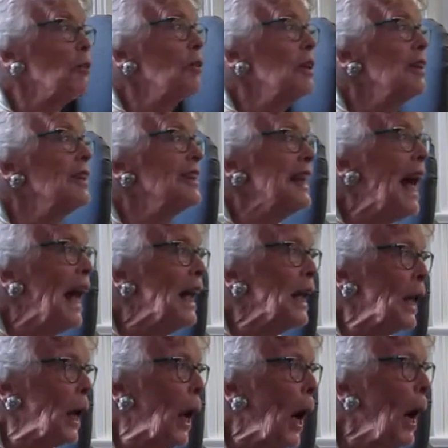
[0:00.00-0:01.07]
the
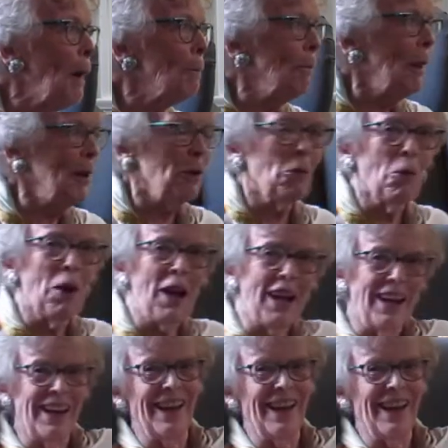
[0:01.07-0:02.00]
Stanley Cup, by the way.